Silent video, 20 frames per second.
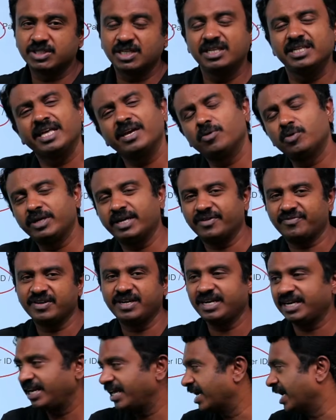They would
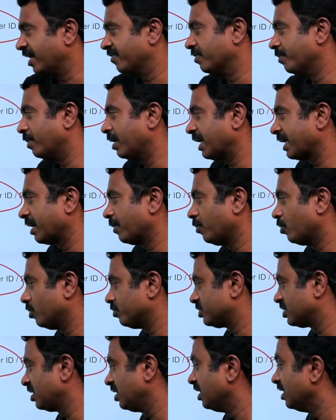definitely have a backup
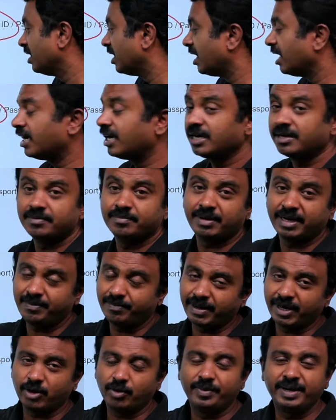option, but
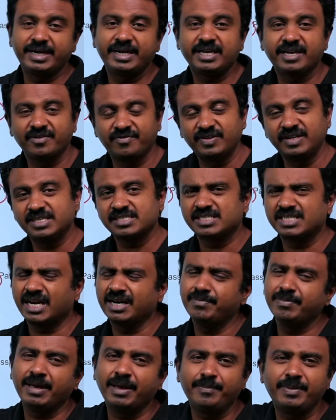biometric, if it is done,
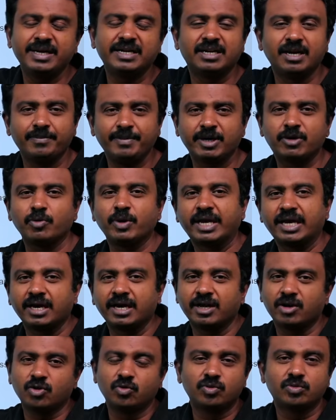maybe it will be quicker.
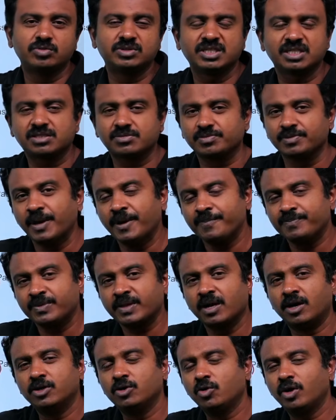You just
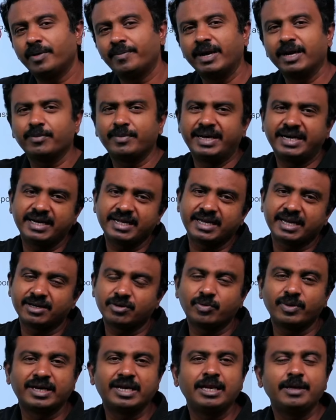do a biometric and
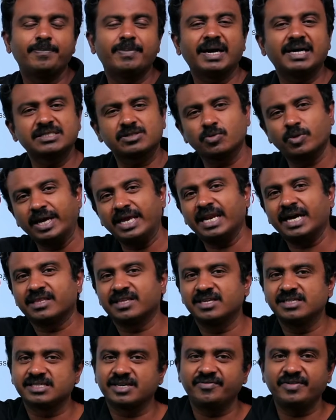quickly pass while
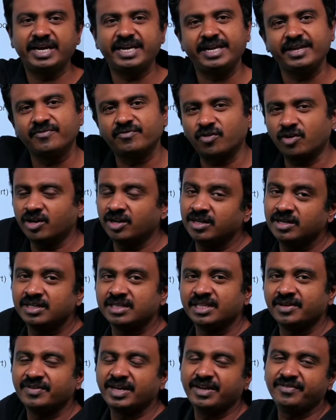others are waiting for the
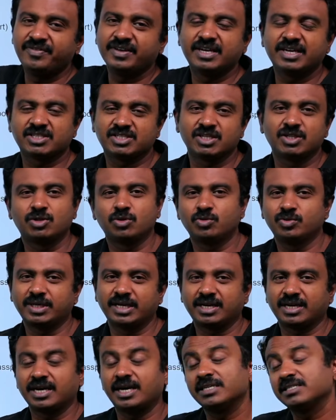verification through their
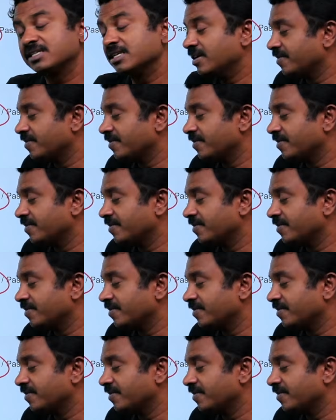cards.